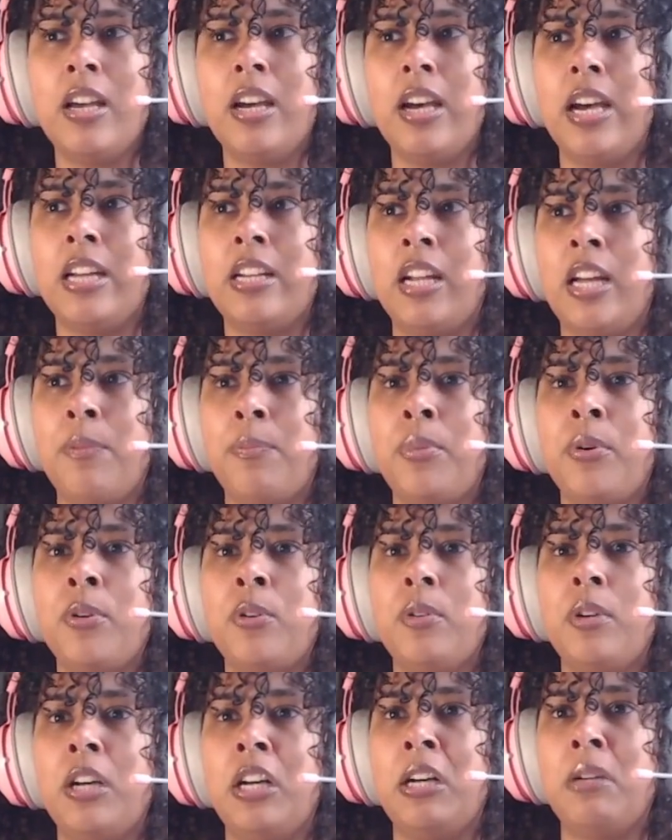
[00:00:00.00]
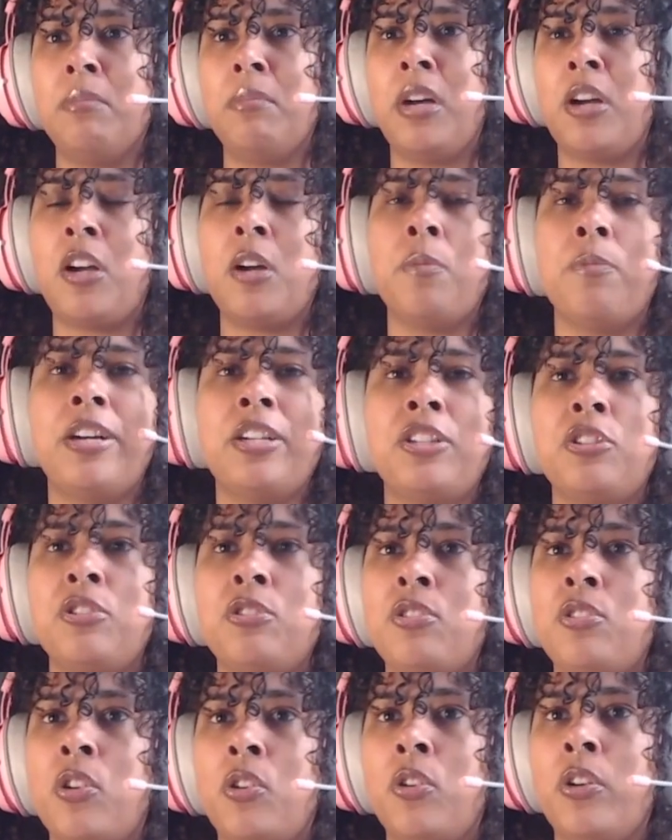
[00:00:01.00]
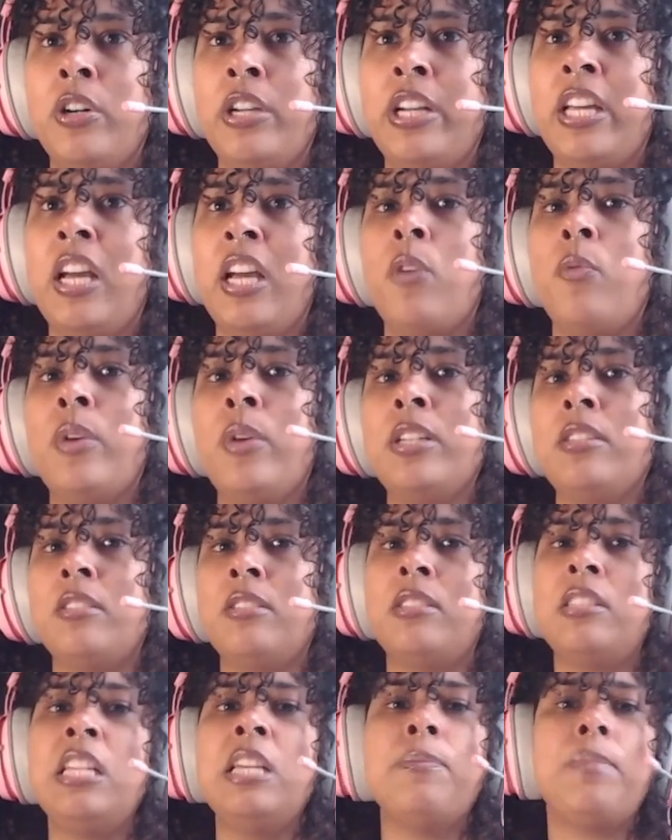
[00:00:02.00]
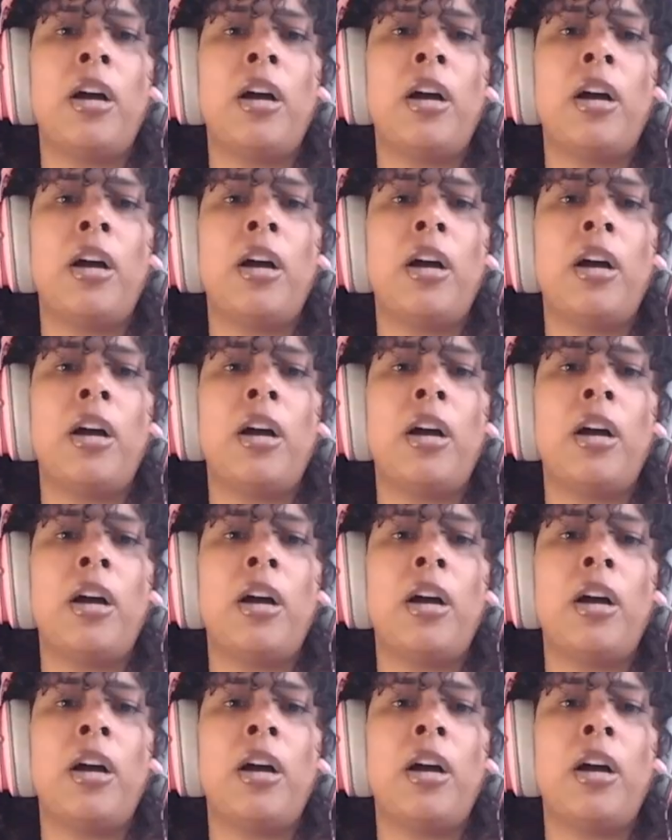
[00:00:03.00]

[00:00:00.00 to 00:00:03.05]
And I put a compression sock on it and went to sleep.